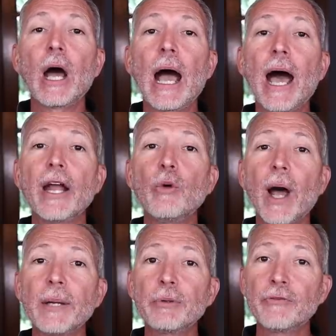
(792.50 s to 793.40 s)
How do
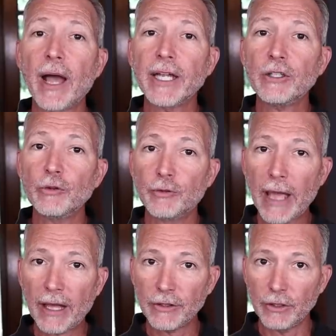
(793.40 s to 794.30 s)
I provide you
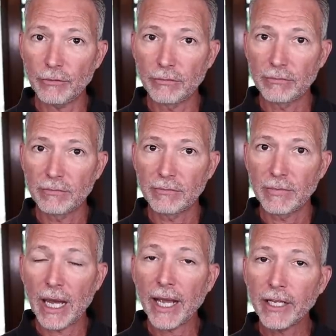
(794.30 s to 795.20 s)
value?
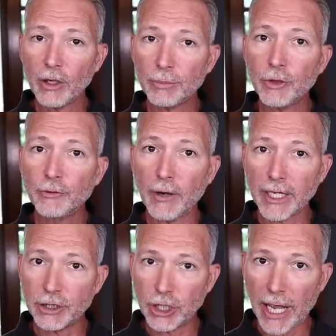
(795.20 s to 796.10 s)
I help you
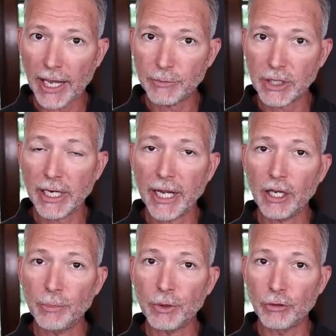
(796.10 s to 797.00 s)
find jobs and I
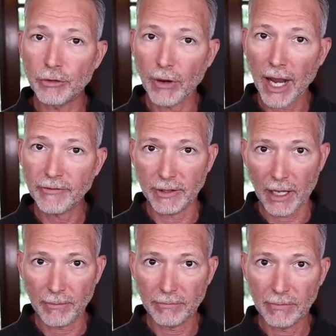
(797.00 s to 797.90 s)
help you thrive in
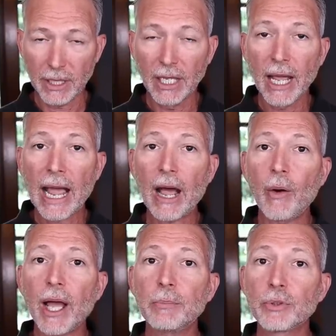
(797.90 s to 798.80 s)
them. How
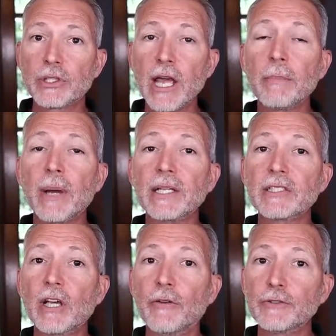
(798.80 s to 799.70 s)
I present
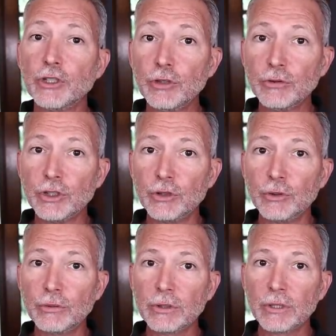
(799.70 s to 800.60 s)
myself to
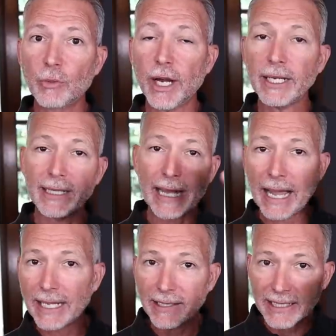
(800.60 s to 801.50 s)
you, right, in the
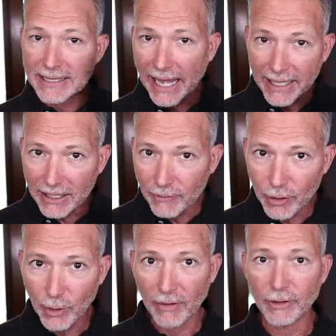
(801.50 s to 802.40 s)
highlights I give
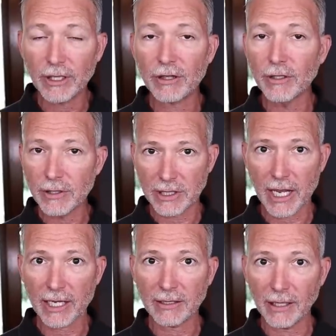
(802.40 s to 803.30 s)
you every
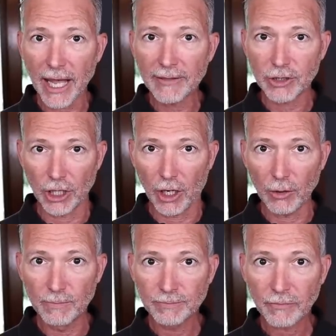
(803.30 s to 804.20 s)
Thursday at the live
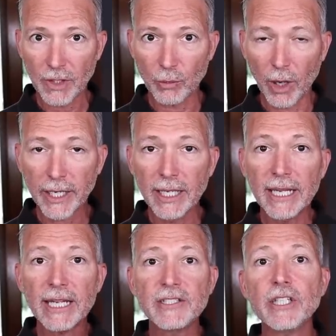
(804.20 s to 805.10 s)
show, right,
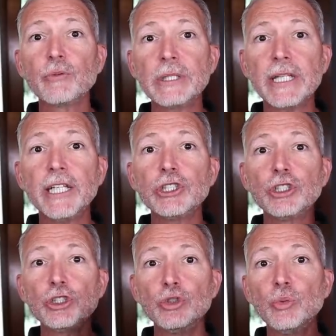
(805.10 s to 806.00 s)
is in
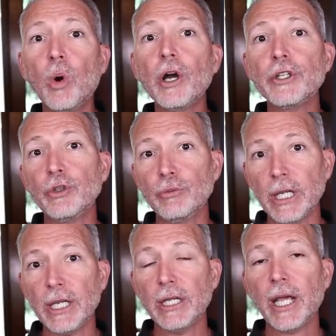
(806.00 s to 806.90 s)
relation to what you
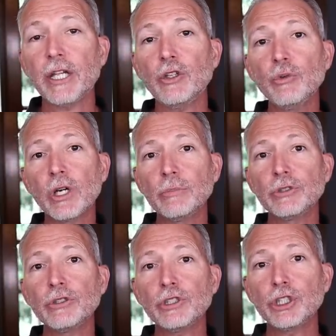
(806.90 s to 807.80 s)
need. And you come
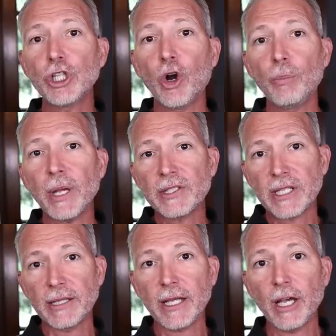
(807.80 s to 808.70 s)
to the show based
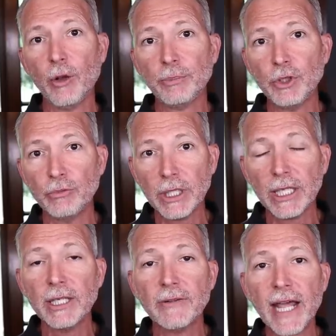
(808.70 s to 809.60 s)
on the help you
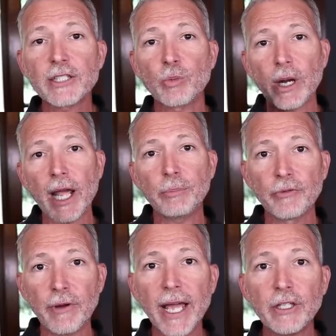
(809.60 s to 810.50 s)
need. That's what I
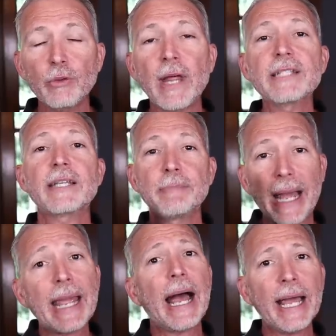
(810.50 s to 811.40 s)
provide you. That's
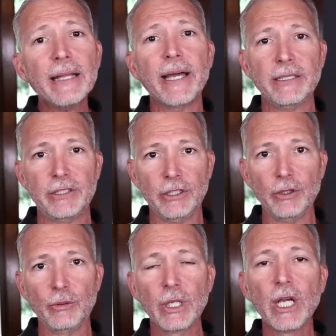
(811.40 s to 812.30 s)
my highlight to
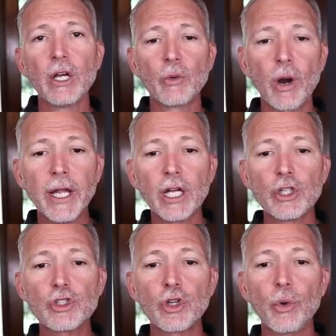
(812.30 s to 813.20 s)
you. Right?
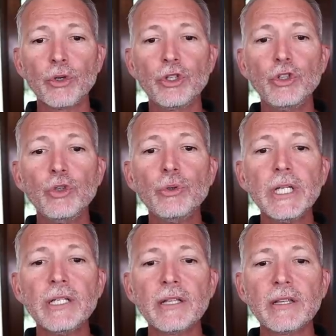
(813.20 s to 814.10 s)
So you
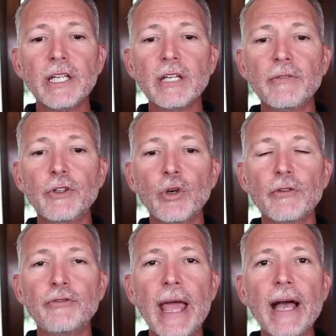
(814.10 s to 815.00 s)
need to think of your
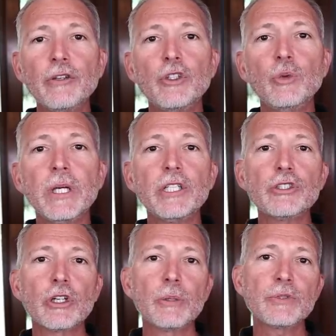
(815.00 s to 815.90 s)
value in
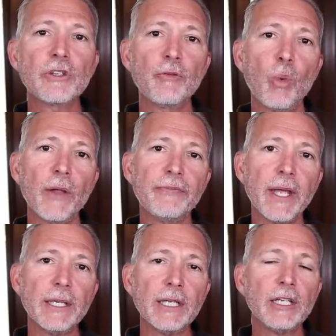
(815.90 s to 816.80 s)
terms of what
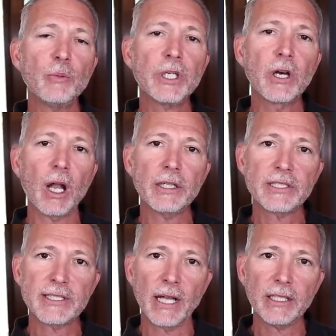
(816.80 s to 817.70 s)
they need. We call it
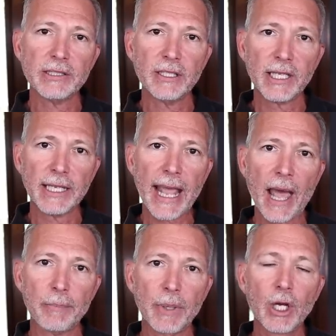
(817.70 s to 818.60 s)
selling to the
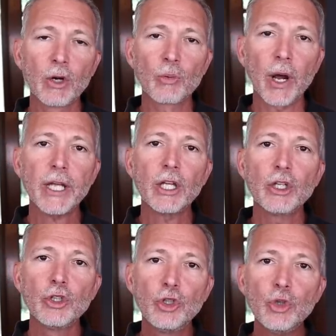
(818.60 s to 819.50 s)
gap, right?
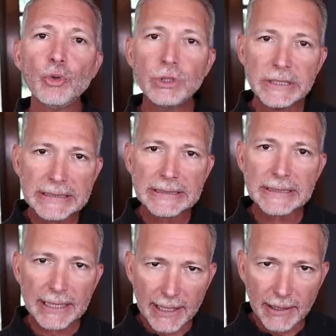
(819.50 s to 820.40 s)
You
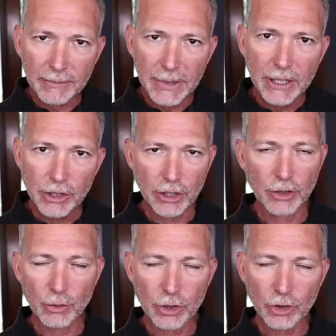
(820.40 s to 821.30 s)
didn't come to
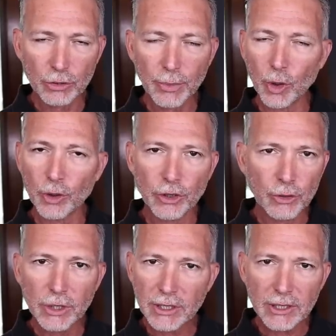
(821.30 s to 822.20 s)
YouTube, or
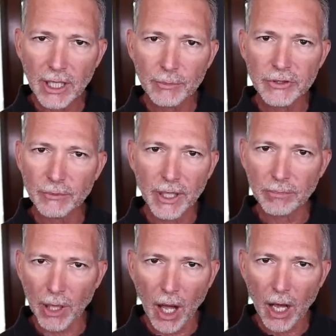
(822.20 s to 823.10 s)
you didn't come to my
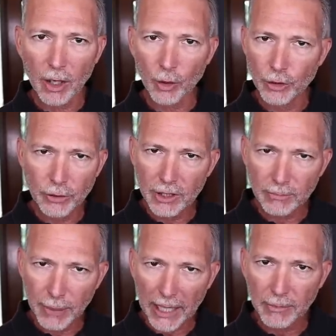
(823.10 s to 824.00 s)
blog, or you
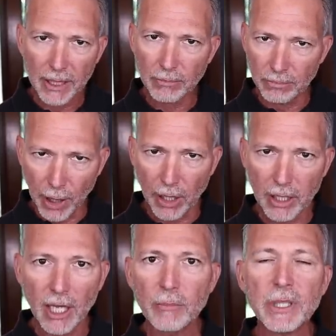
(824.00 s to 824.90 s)
didn't buy my
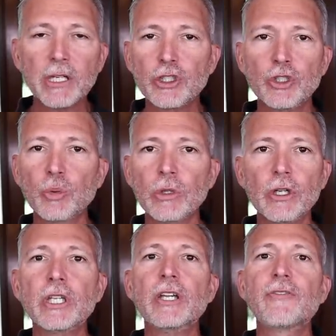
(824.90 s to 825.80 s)
book because you were
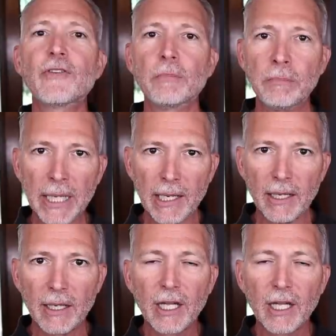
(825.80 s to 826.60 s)
looking for me.